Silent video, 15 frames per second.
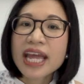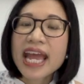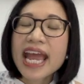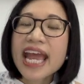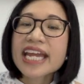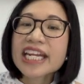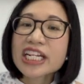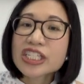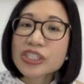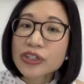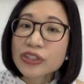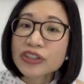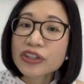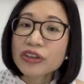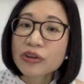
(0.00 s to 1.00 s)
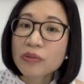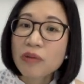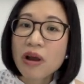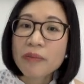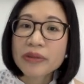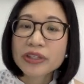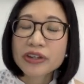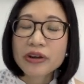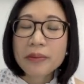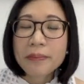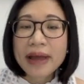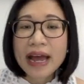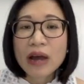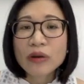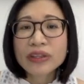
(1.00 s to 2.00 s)
and insert the thermometer
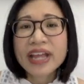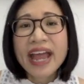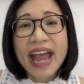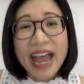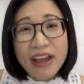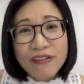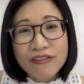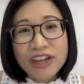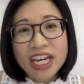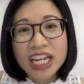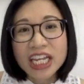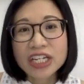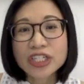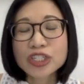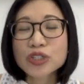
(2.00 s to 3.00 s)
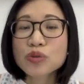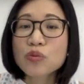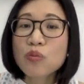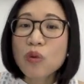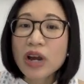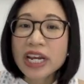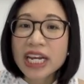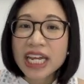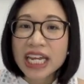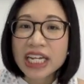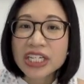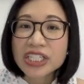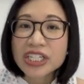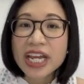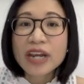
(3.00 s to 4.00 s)
about 1/2 inch to 1
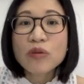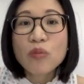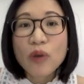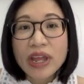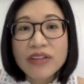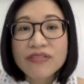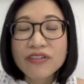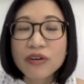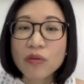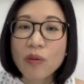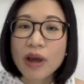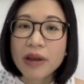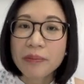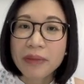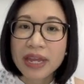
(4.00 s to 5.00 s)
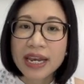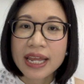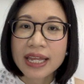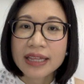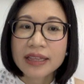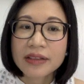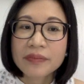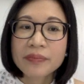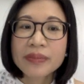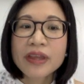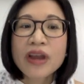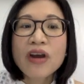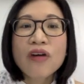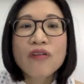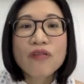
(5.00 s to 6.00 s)
inch and wait for 1 minute.
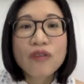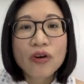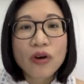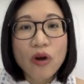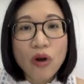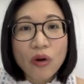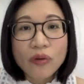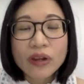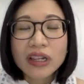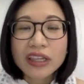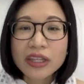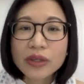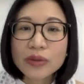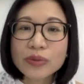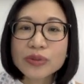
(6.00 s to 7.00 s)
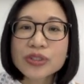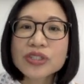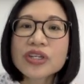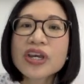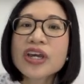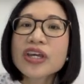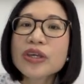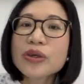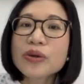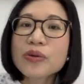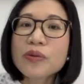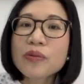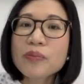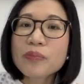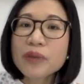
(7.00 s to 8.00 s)
For oral use,
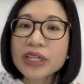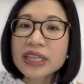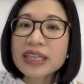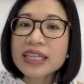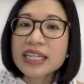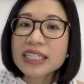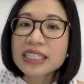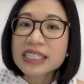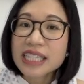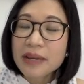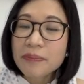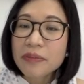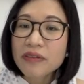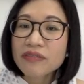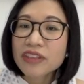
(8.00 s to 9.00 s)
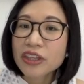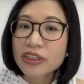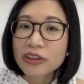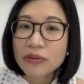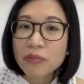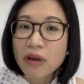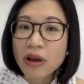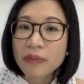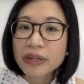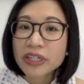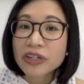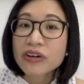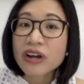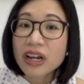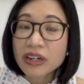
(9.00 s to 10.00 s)
you put the tip of the
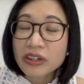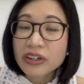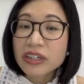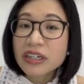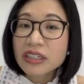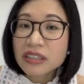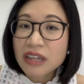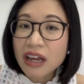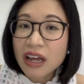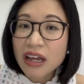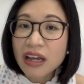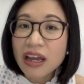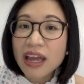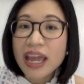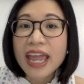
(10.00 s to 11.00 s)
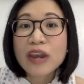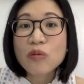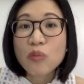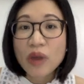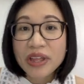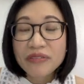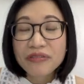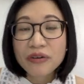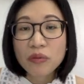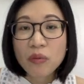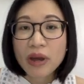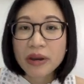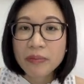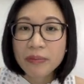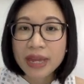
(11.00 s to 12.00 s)
thermometer under the tongue and wait for
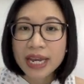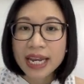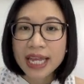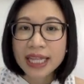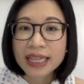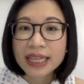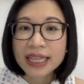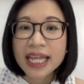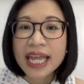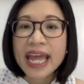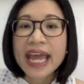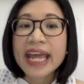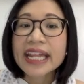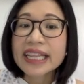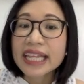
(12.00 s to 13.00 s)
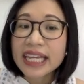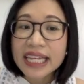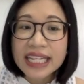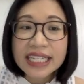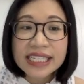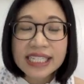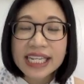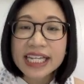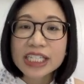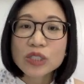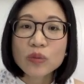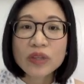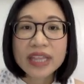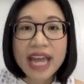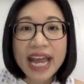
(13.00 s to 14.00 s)
1 minute. And the easiest
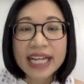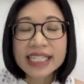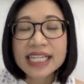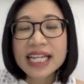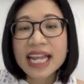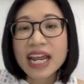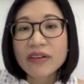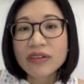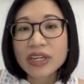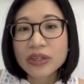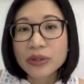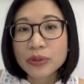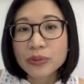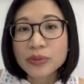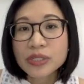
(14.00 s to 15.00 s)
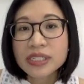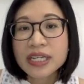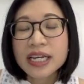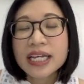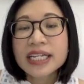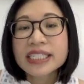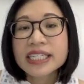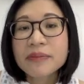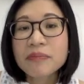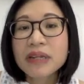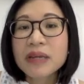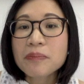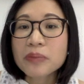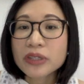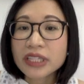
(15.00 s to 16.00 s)
with axillary use,
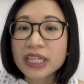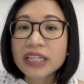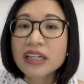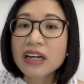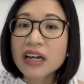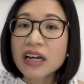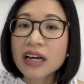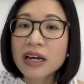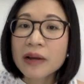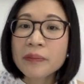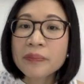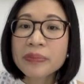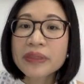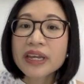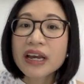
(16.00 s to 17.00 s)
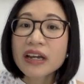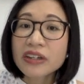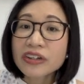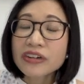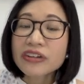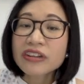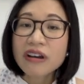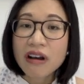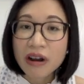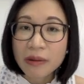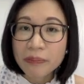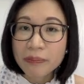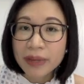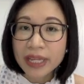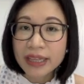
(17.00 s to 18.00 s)
simply put it under the
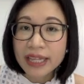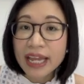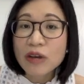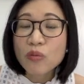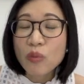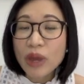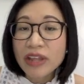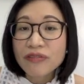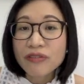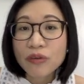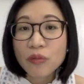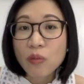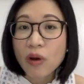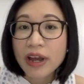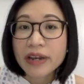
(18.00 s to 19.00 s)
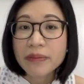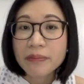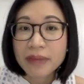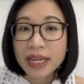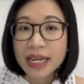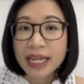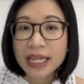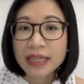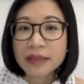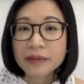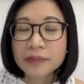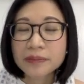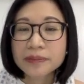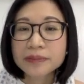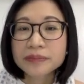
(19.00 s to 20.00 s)
armpit and wait for 1 minute.
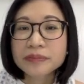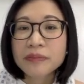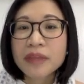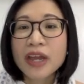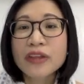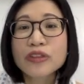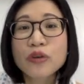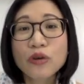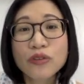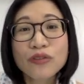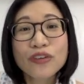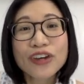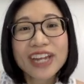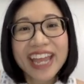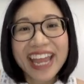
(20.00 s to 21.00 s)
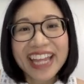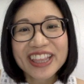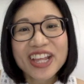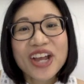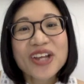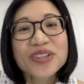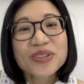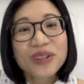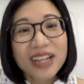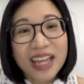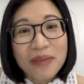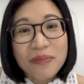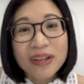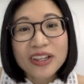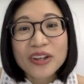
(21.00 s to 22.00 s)
Don't forget to
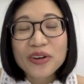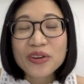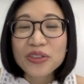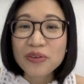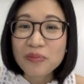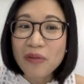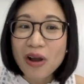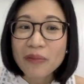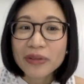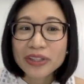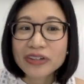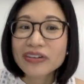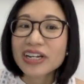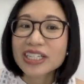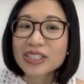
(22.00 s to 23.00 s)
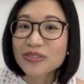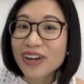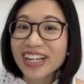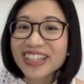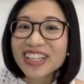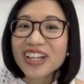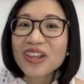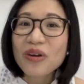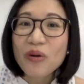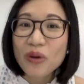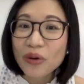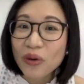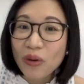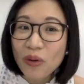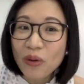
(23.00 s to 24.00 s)
label your thermometer as rectal
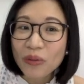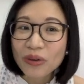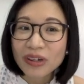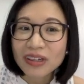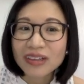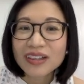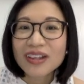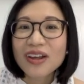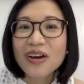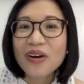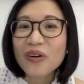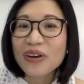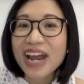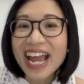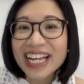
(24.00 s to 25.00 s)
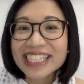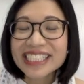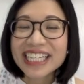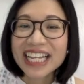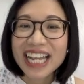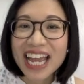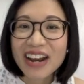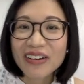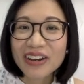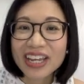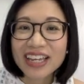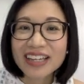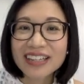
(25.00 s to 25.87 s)
or oral or axillary.